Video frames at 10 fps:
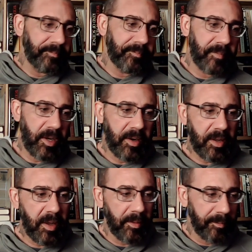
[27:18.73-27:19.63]
there you
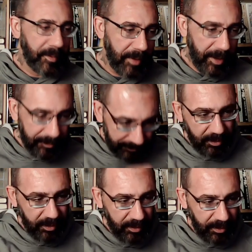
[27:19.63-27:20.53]
go. Okay,
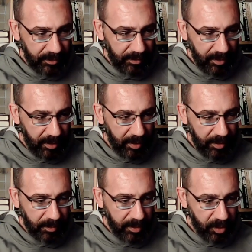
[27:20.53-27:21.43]
and
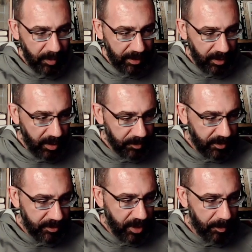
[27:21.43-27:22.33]
we're going to go back up to the
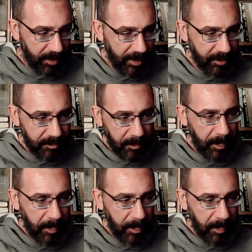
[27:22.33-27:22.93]
top again,